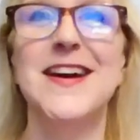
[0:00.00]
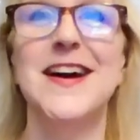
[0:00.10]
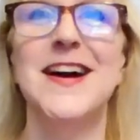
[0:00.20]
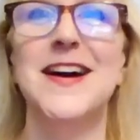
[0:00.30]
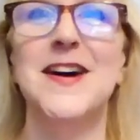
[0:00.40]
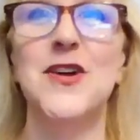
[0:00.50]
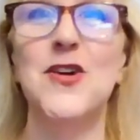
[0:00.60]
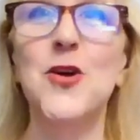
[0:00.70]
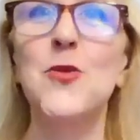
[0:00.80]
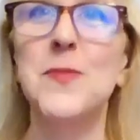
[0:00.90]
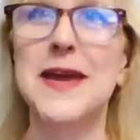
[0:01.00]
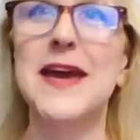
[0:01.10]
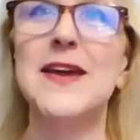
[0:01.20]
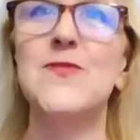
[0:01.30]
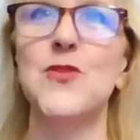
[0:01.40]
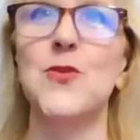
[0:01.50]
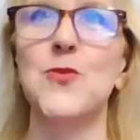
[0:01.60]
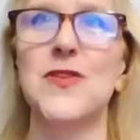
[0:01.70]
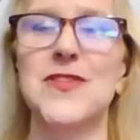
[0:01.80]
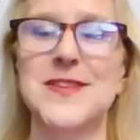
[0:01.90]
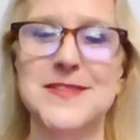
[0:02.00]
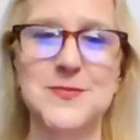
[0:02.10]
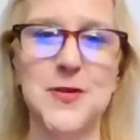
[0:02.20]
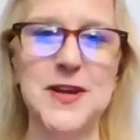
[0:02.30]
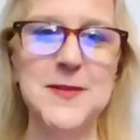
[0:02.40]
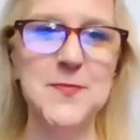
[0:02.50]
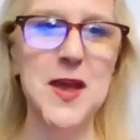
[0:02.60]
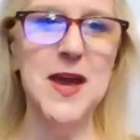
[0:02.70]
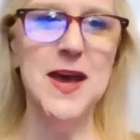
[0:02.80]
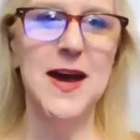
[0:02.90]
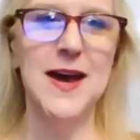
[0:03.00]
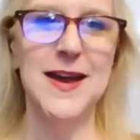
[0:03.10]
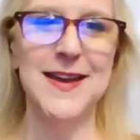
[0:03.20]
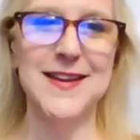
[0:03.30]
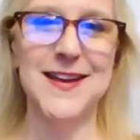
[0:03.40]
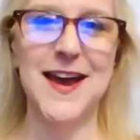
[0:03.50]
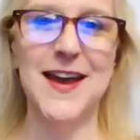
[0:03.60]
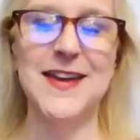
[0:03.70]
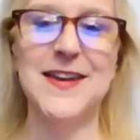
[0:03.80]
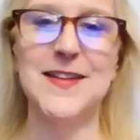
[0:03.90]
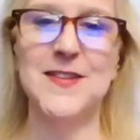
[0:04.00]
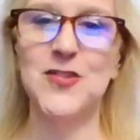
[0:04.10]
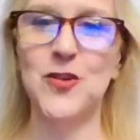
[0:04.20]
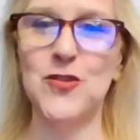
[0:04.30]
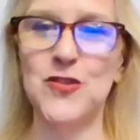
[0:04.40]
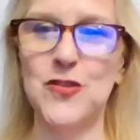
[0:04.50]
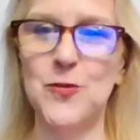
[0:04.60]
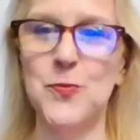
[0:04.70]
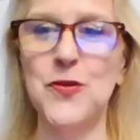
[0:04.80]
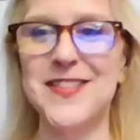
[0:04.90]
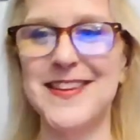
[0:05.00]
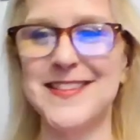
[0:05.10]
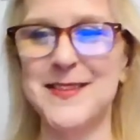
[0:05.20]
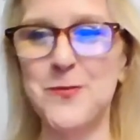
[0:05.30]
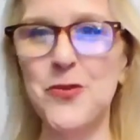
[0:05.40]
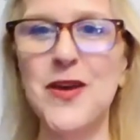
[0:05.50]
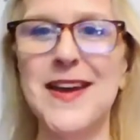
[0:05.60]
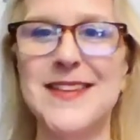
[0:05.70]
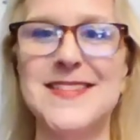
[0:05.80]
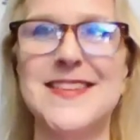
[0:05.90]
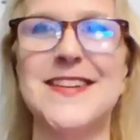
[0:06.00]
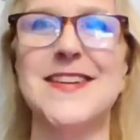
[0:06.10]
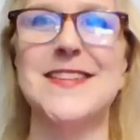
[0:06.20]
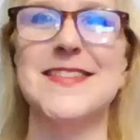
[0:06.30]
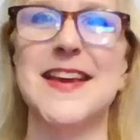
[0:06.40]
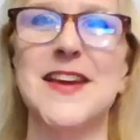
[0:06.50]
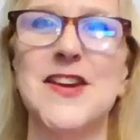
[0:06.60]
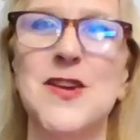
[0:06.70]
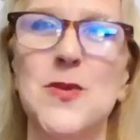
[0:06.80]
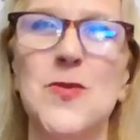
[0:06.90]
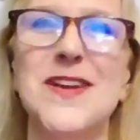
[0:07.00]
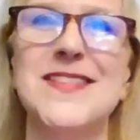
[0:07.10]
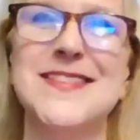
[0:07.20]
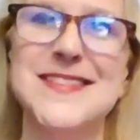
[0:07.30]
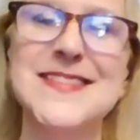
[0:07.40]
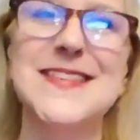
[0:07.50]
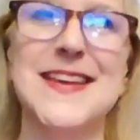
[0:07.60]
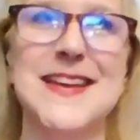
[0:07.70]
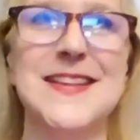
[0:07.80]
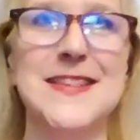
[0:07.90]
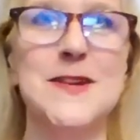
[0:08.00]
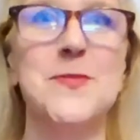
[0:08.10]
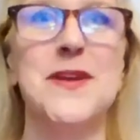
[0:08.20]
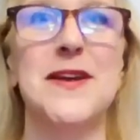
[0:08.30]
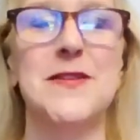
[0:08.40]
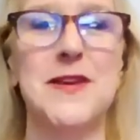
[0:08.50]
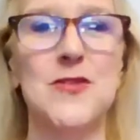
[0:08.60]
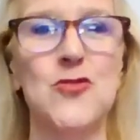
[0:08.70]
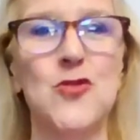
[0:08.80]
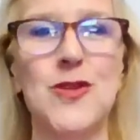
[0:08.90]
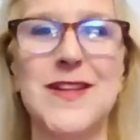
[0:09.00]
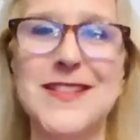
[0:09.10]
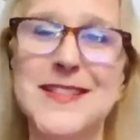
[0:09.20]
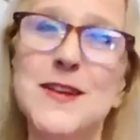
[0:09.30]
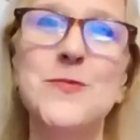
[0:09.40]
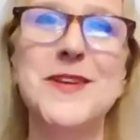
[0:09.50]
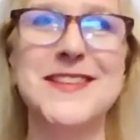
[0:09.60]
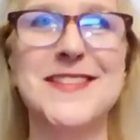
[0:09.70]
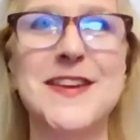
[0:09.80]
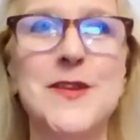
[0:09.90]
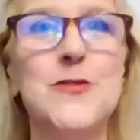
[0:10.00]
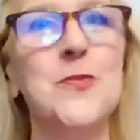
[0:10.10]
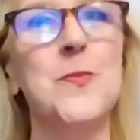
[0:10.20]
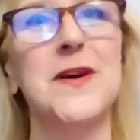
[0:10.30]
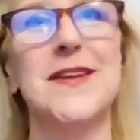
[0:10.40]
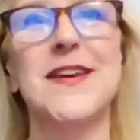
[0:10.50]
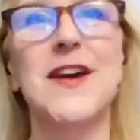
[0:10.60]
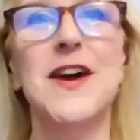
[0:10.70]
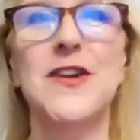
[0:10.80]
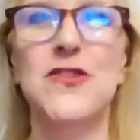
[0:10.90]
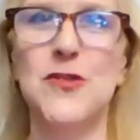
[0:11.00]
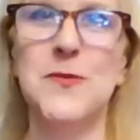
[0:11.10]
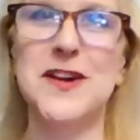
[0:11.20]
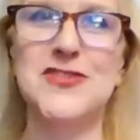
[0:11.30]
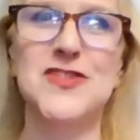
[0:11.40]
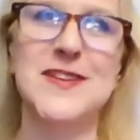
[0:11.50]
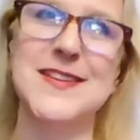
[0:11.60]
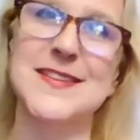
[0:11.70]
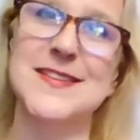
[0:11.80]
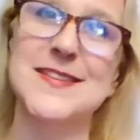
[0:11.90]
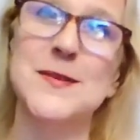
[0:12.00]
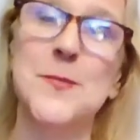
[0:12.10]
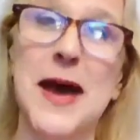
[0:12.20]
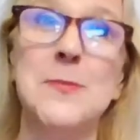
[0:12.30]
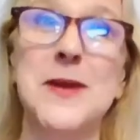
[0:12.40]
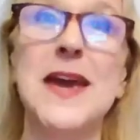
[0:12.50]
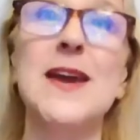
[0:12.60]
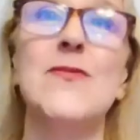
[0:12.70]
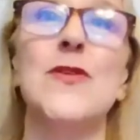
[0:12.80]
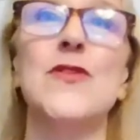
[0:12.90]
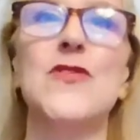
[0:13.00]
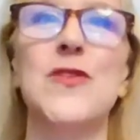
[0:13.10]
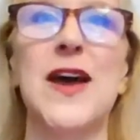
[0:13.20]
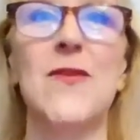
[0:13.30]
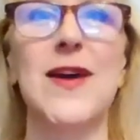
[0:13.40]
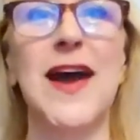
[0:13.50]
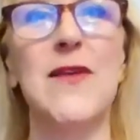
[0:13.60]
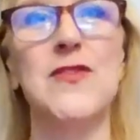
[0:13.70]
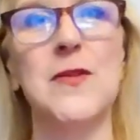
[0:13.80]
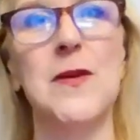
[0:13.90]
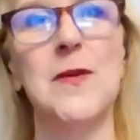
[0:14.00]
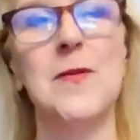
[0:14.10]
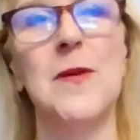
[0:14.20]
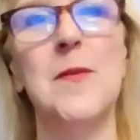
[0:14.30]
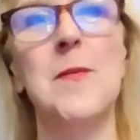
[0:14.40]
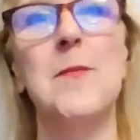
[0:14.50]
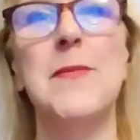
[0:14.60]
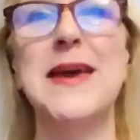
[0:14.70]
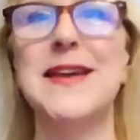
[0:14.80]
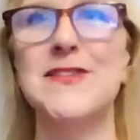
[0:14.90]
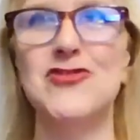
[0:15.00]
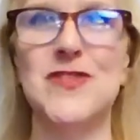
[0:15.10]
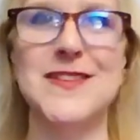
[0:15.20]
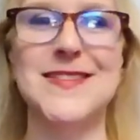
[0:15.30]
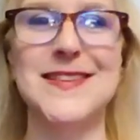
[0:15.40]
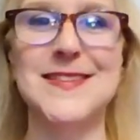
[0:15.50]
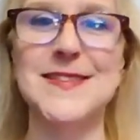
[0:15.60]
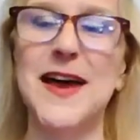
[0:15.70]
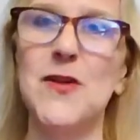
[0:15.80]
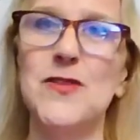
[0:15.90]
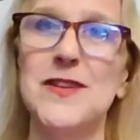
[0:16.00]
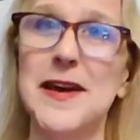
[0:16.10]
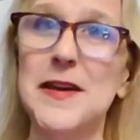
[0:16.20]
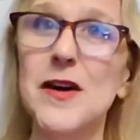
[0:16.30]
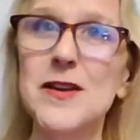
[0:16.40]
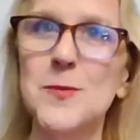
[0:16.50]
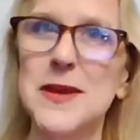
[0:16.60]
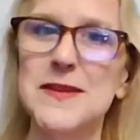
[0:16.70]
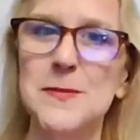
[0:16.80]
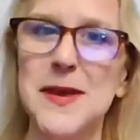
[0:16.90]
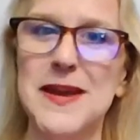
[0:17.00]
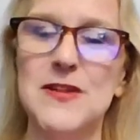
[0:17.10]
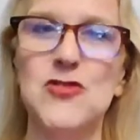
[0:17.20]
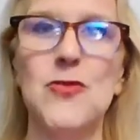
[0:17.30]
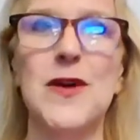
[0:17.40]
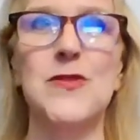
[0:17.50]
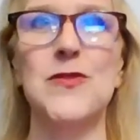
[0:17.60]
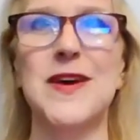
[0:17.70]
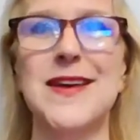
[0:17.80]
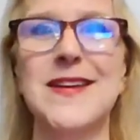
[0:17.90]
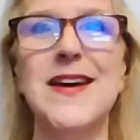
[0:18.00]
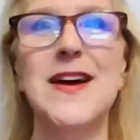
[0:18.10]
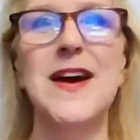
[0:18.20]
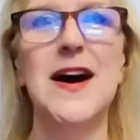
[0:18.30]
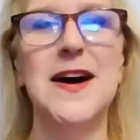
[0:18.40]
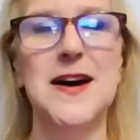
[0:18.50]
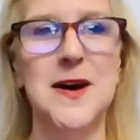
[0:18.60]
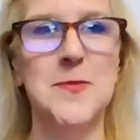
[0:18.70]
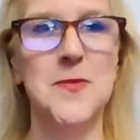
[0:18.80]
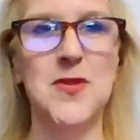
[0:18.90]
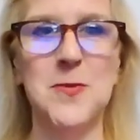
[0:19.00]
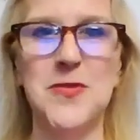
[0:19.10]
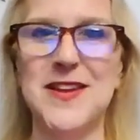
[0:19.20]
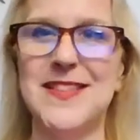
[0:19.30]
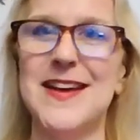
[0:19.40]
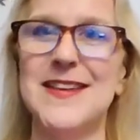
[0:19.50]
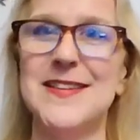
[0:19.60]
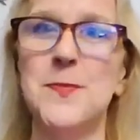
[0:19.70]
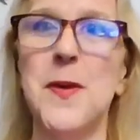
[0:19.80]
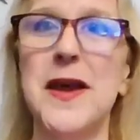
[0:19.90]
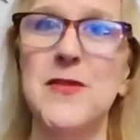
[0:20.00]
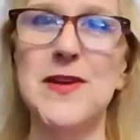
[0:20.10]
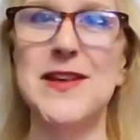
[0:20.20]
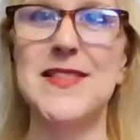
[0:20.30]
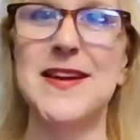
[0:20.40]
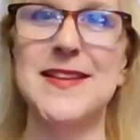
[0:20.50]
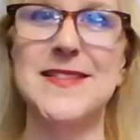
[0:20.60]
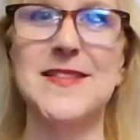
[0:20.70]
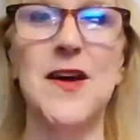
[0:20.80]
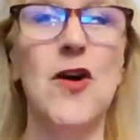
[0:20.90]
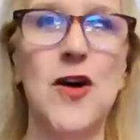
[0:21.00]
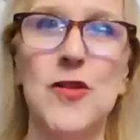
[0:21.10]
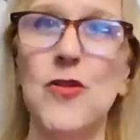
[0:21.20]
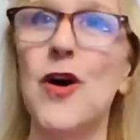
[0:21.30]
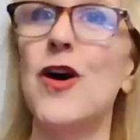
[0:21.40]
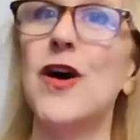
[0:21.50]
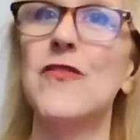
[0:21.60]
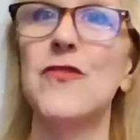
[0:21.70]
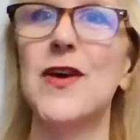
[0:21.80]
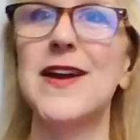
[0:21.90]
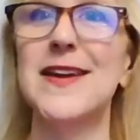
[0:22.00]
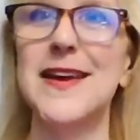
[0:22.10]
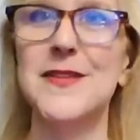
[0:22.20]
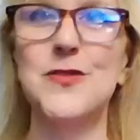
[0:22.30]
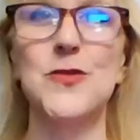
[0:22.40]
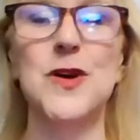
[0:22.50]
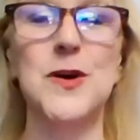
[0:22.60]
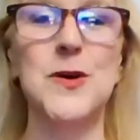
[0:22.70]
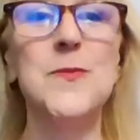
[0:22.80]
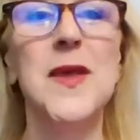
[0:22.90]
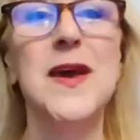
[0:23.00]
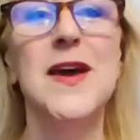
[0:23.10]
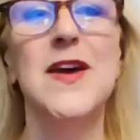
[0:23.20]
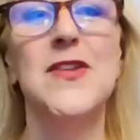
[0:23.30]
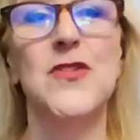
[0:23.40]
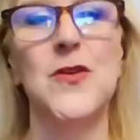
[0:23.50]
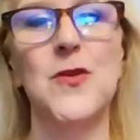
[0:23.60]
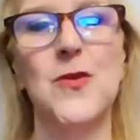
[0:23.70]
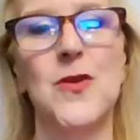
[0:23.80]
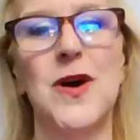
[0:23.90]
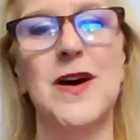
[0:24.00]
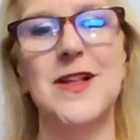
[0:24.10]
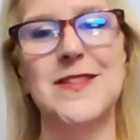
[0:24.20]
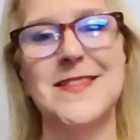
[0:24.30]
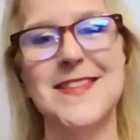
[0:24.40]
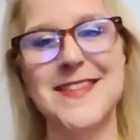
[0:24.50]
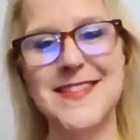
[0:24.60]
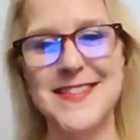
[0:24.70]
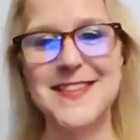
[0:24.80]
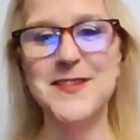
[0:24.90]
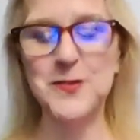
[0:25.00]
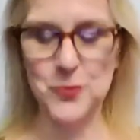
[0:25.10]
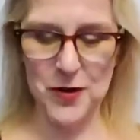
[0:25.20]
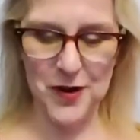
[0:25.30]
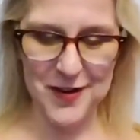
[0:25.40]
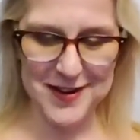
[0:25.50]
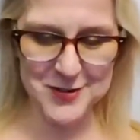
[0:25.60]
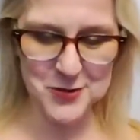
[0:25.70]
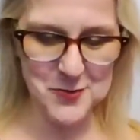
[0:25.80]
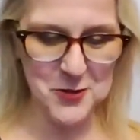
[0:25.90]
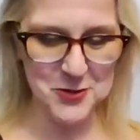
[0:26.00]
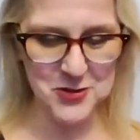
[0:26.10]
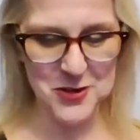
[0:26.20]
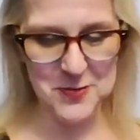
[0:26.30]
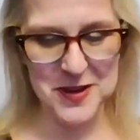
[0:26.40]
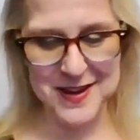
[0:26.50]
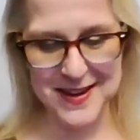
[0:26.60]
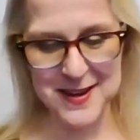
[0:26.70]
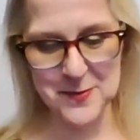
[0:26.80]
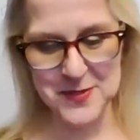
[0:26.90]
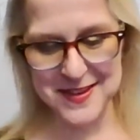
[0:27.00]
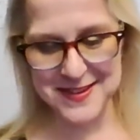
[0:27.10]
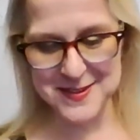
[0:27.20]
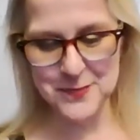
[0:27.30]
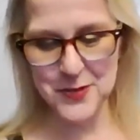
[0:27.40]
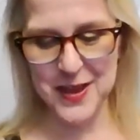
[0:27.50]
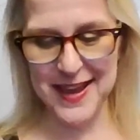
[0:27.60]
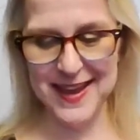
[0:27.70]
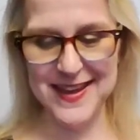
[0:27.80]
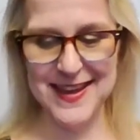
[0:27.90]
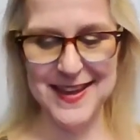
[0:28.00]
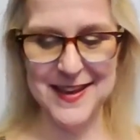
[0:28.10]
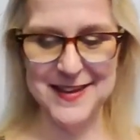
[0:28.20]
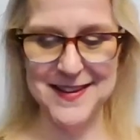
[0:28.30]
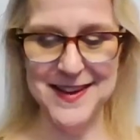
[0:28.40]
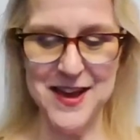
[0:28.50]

her behavior with this, right? And I can start to put things in place to kind of say, you know what, this is getting a little bit out of control. A little bit is cute, but too much is bad behavior. So now I have to manage this. It's now a dichotomy to manage rather than something that is binary, that it's on or off, right? Yes or no. So this is where extreme ownership kind of comes into play in